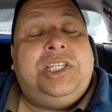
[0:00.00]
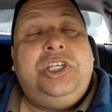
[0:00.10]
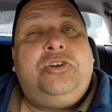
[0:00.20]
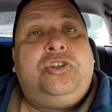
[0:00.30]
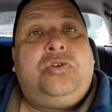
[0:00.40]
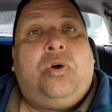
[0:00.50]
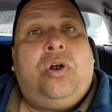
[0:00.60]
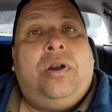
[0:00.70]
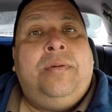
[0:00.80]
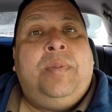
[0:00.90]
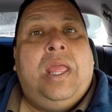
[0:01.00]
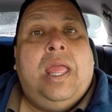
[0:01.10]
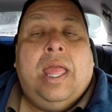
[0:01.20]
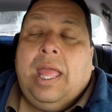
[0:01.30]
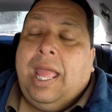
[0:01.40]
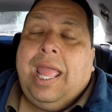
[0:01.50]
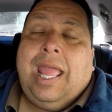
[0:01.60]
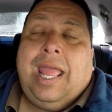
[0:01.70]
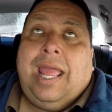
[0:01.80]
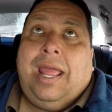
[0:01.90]
t-shirt store
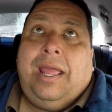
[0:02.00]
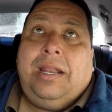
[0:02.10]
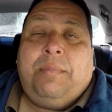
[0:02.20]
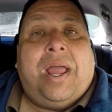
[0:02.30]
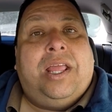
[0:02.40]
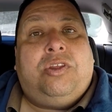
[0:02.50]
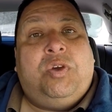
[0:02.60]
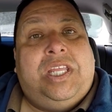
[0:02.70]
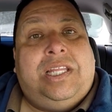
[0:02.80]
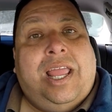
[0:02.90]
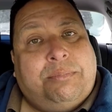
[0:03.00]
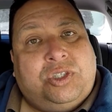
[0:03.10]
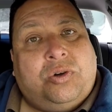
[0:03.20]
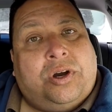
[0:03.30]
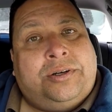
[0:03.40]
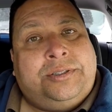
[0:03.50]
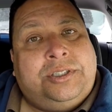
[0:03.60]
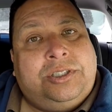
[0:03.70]
and my 3D lamp store.